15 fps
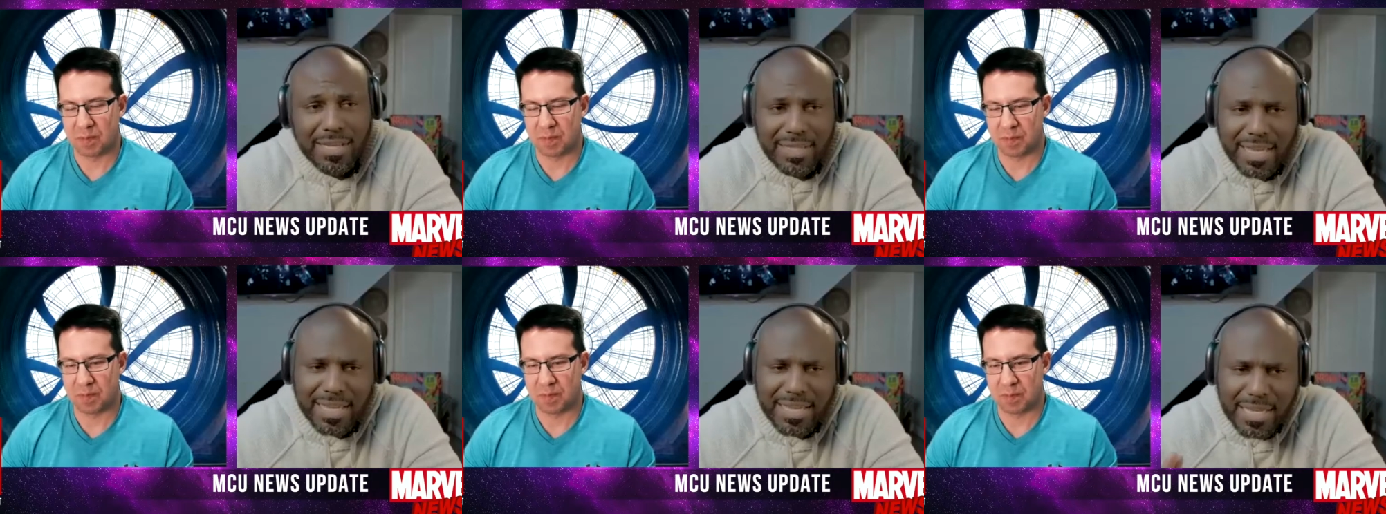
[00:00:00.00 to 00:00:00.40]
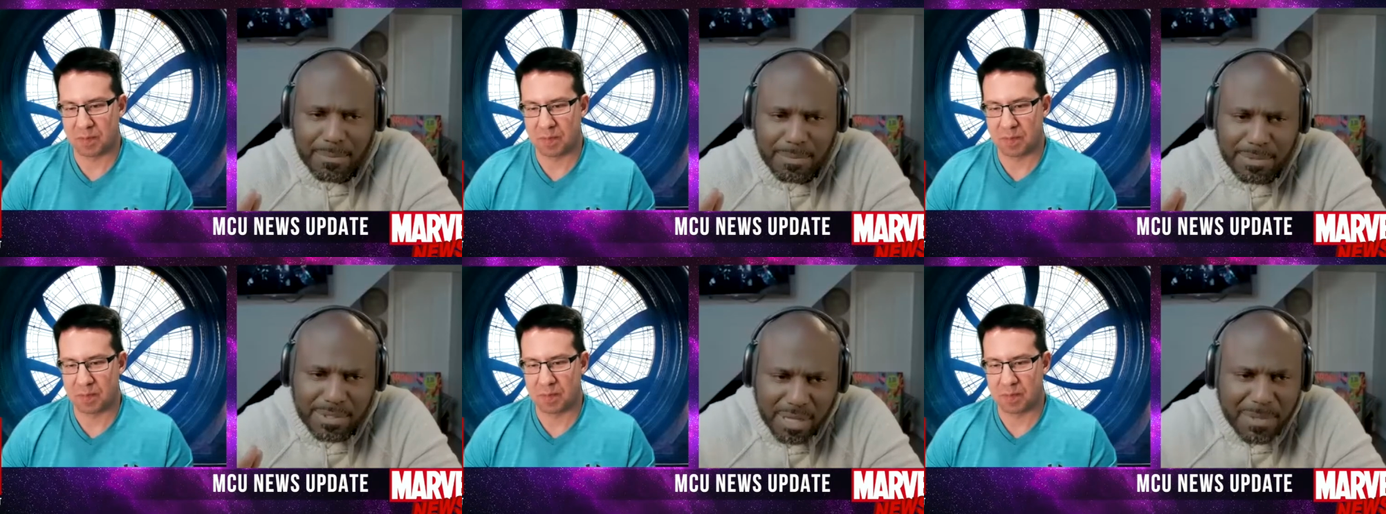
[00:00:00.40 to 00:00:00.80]
Speaker 1: that they
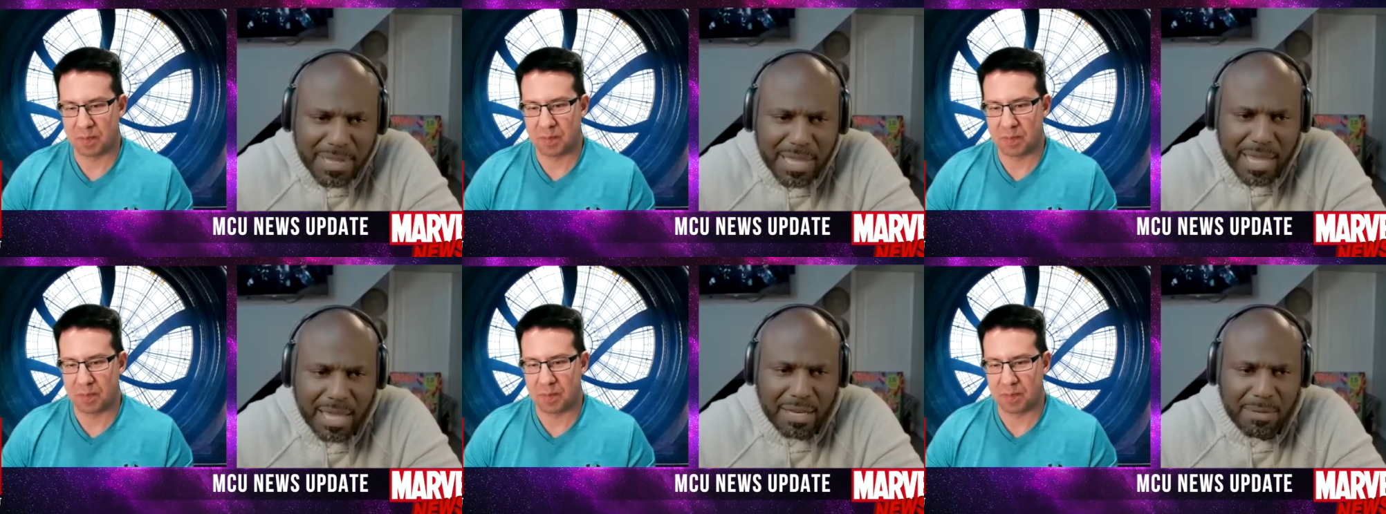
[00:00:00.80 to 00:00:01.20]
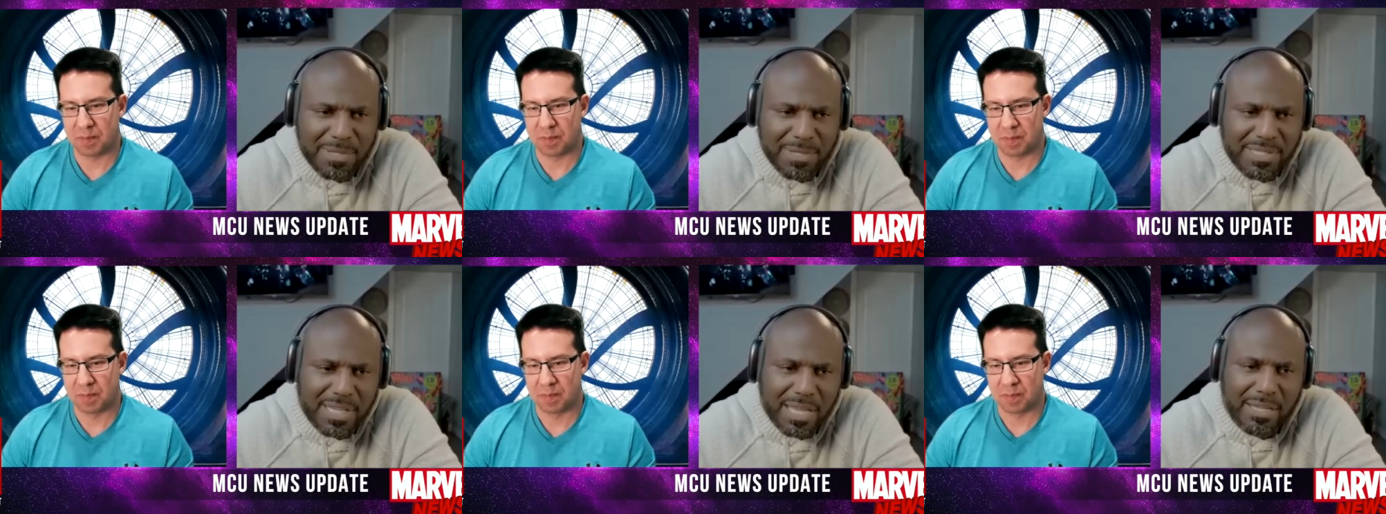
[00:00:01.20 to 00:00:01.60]
keep some of the
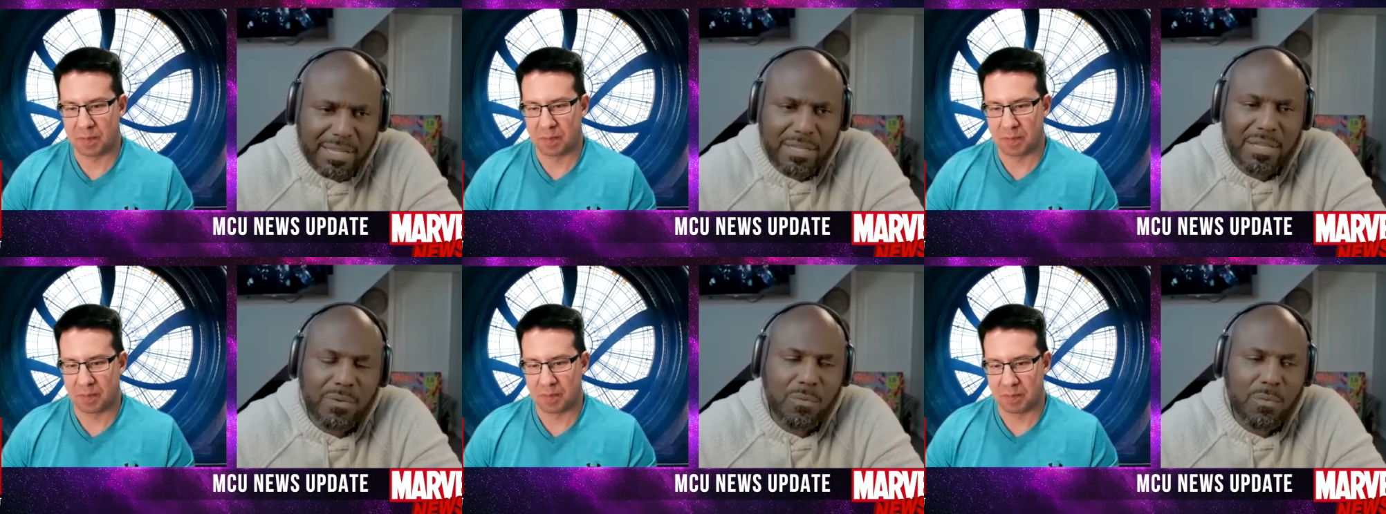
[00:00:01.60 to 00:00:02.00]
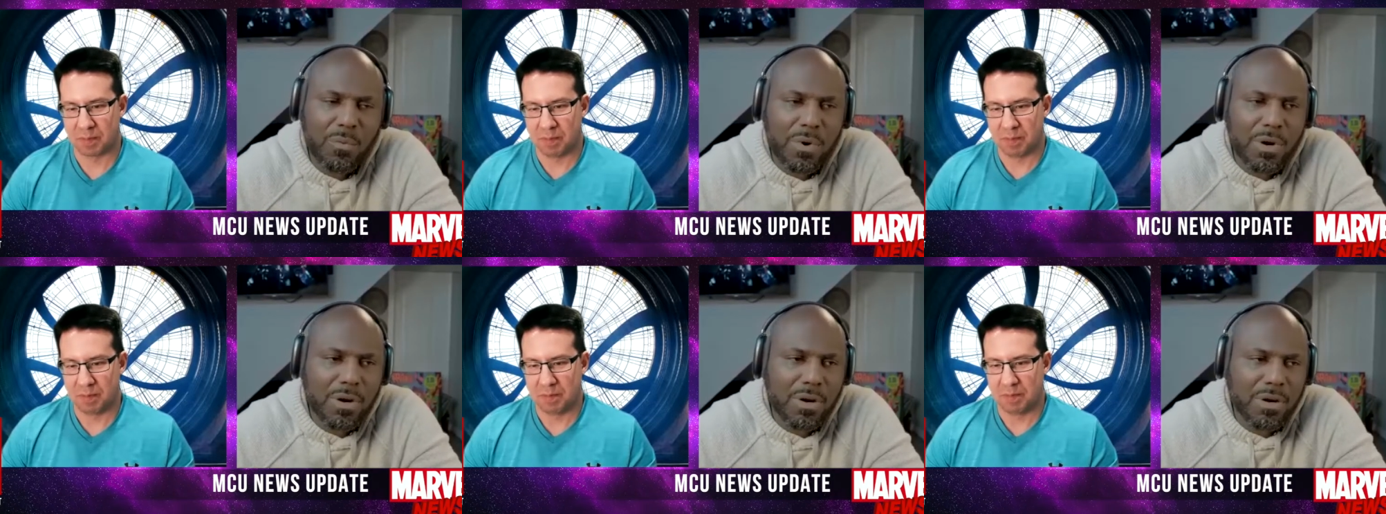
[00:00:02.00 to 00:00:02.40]
elements that
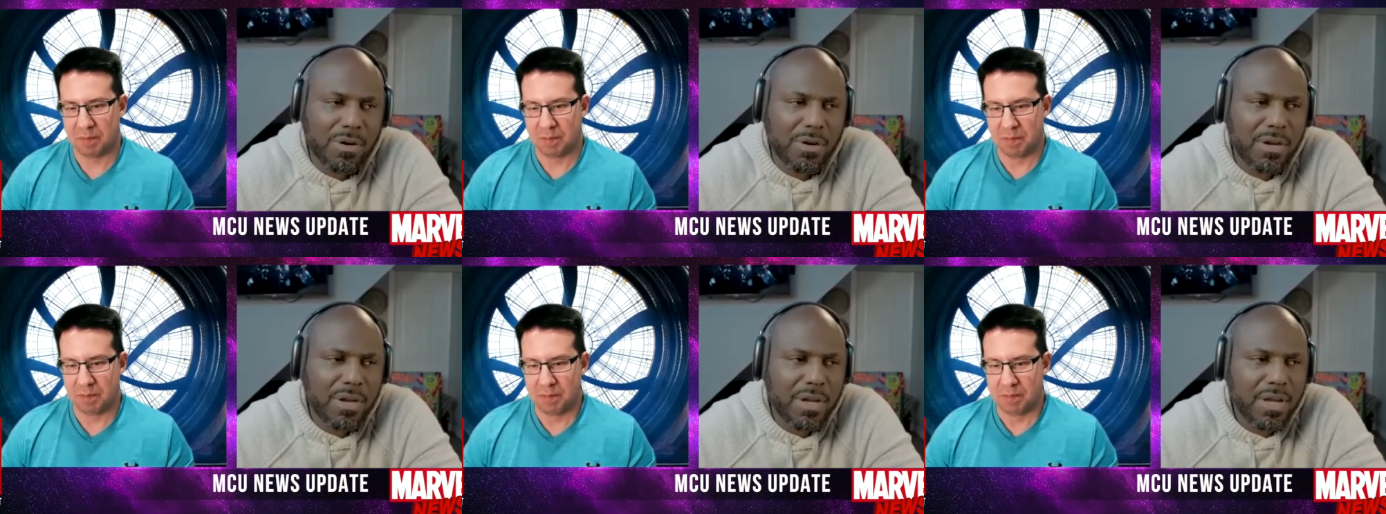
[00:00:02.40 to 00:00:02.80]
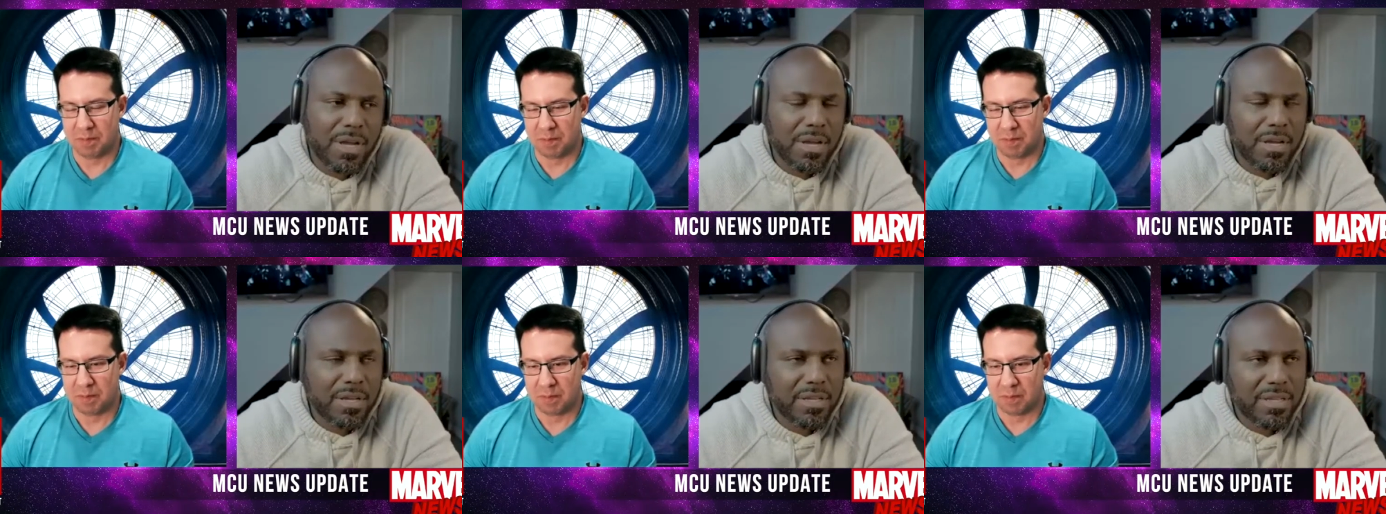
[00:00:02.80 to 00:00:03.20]
were
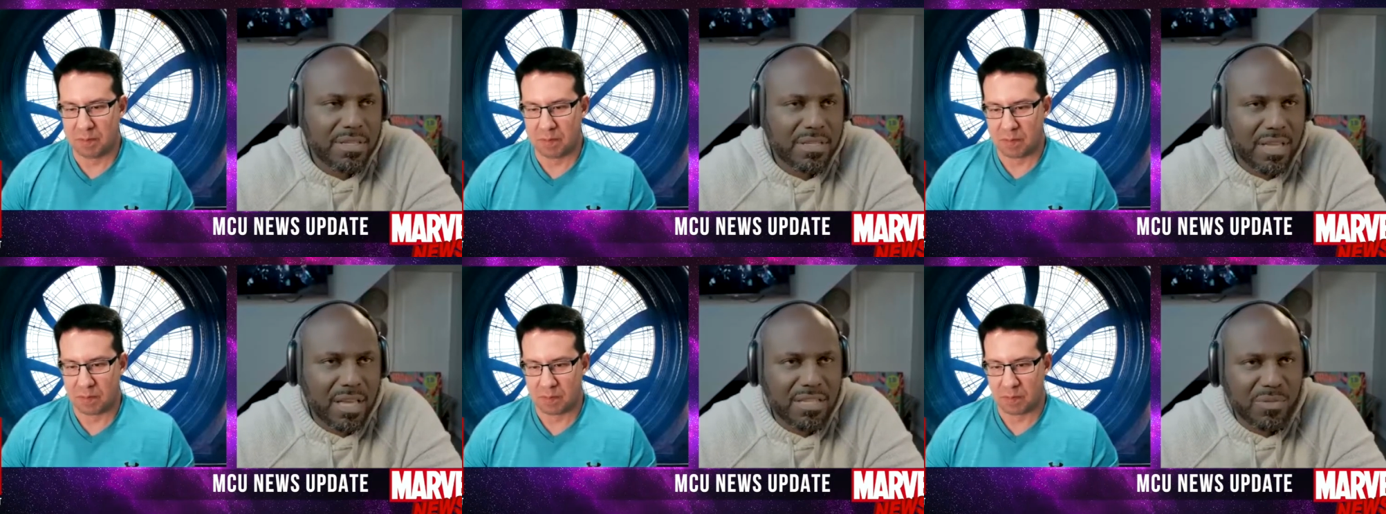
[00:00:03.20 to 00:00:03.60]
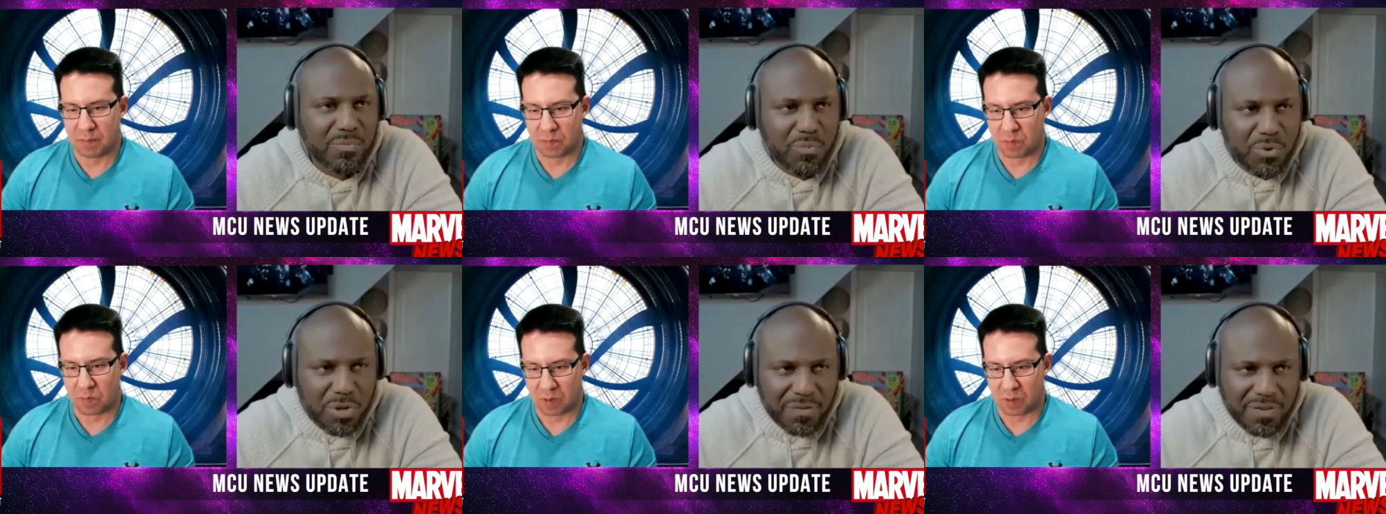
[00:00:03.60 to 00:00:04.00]

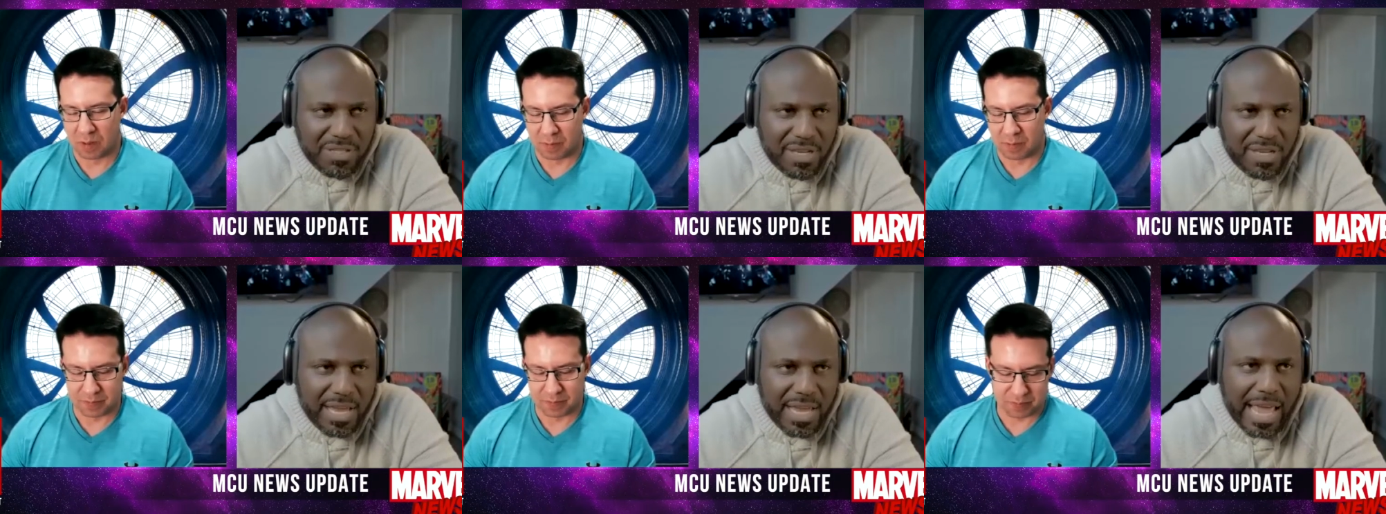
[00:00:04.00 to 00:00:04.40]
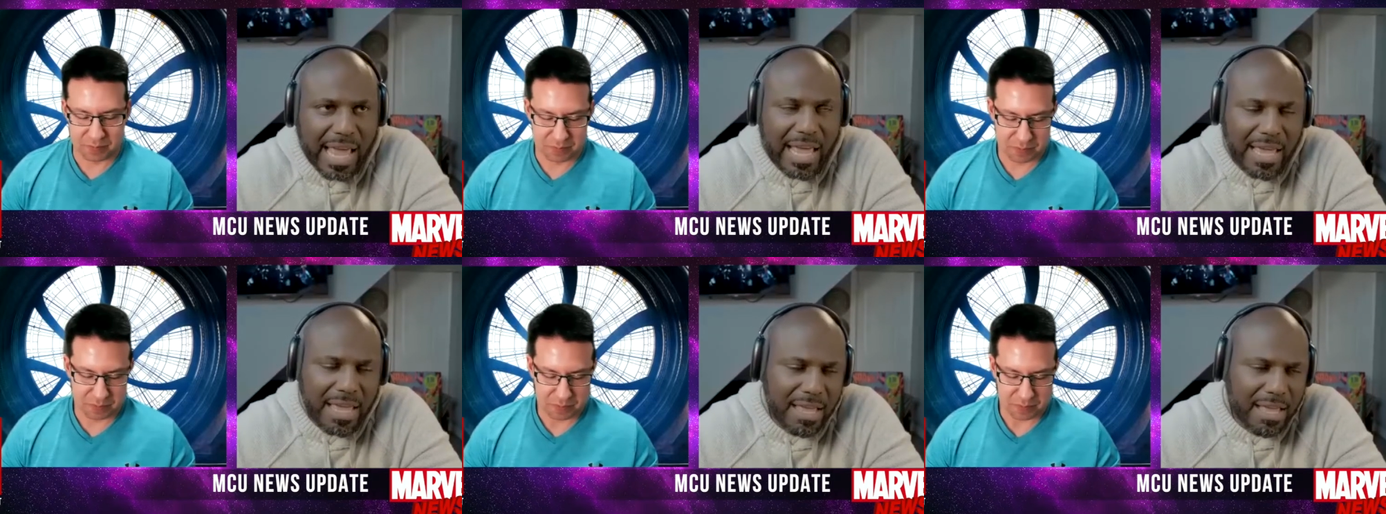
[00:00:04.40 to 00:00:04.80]
discussed
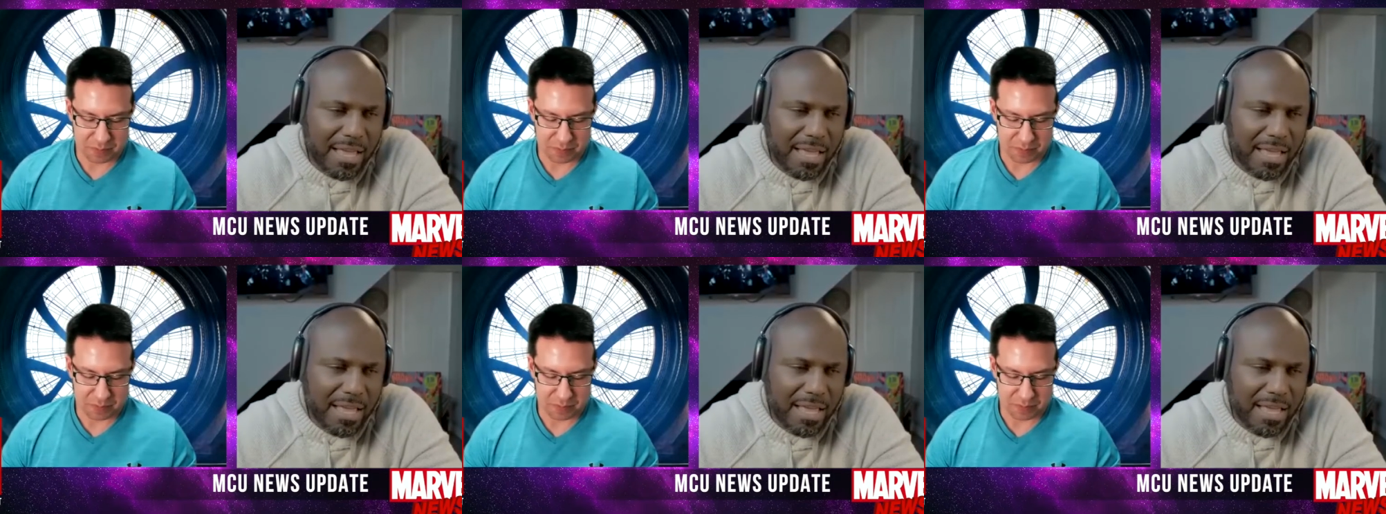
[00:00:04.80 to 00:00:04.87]
previously,